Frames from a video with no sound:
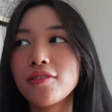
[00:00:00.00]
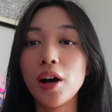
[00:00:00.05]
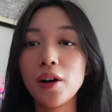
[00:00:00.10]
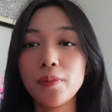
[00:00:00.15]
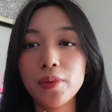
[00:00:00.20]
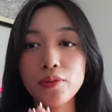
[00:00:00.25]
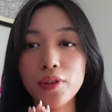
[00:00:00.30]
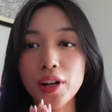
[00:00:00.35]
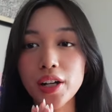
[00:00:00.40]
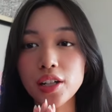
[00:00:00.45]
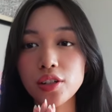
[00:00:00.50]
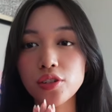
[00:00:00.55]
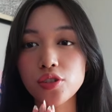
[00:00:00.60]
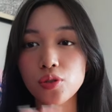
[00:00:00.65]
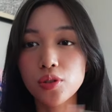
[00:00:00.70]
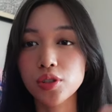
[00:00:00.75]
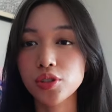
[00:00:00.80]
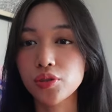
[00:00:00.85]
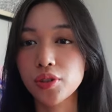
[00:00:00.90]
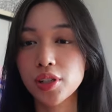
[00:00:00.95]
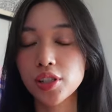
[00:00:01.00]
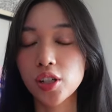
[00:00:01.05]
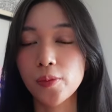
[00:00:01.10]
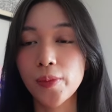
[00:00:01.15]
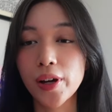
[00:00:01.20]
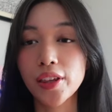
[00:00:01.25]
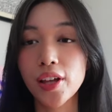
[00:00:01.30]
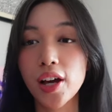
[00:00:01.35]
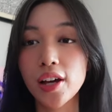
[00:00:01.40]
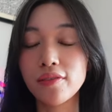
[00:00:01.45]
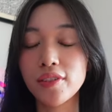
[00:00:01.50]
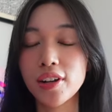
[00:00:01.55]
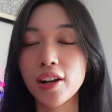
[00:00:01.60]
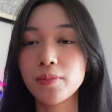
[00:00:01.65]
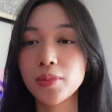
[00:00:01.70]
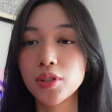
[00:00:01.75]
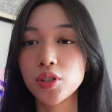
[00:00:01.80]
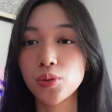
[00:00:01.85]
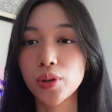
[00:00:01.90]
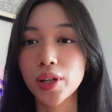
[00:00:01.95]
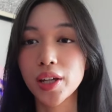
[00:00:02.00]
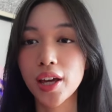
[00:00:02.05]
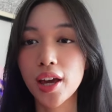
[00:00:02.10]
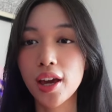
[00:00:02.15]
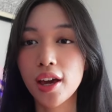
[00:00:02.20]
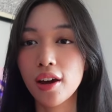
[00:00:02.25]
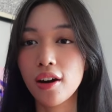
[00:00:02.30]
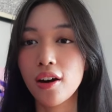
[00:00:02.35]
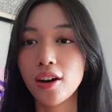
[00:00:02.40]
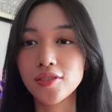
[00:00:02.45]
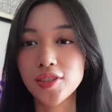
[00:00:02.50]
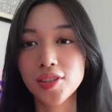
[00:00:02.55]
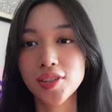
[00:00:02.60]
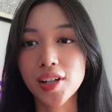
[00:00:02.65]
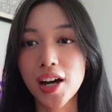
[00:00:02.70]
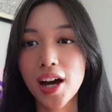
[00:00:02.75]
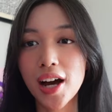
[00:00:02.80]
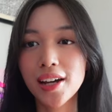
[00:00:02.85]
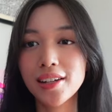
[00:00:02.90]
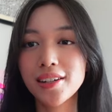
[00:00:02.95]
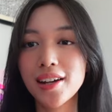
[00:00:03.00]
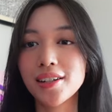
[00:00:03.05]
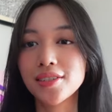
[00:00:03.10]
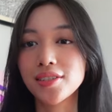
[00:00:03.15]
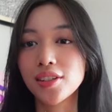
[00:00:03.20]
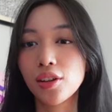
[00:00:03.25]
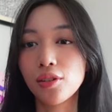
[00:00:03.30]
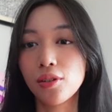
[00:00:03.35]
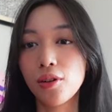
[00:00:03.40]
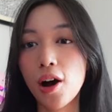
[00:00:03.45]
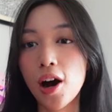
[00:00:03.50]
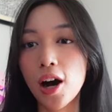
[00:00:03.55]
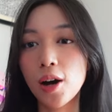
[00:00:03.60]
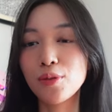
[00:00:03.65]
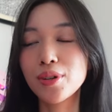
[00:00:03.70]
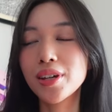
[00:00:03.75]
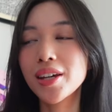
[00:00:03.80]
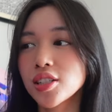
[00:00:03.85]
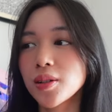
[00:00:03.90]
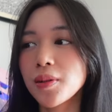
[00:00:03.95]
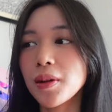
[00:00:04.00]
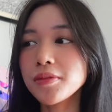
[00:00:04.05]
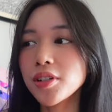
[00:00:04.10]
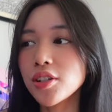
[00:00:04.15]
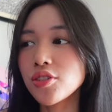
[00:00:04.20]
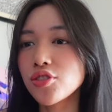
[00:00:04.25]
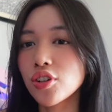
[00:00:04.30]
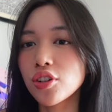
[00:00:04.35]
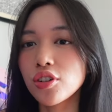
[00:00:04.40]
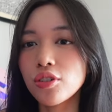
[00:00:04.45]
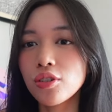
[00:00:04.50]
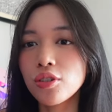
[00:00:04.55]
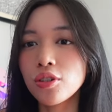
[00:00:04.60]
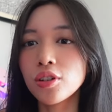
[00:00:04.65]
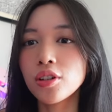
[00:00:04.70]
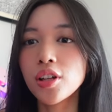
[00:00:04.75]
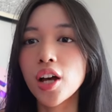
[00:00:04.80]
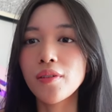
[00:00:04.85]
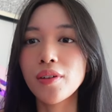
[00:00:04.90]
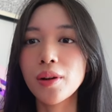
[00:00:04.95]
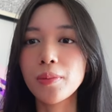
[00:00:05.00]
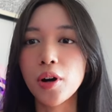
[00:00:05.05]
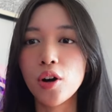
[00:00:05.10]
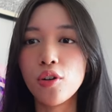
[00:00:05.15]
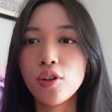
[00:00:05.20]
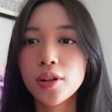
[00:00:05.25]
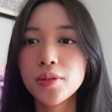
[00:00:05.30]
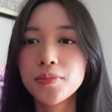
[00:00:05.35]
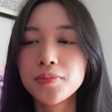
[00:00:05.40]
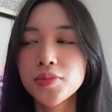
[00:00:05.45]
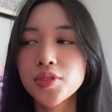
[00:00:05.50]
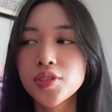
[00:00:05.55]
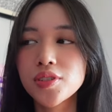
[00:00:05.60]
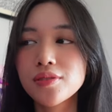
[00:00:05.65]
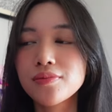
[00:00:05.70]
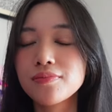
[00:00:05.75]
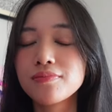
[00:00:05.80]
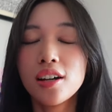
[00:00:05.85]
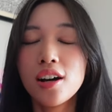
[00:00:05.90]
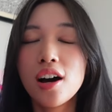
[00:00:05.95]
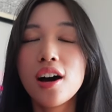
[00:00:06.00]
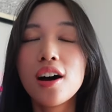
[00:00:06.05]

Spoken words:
I've been writing short stories all my life and I've been doing it on the side as a little hobby. Sometimes I journal, I write poems.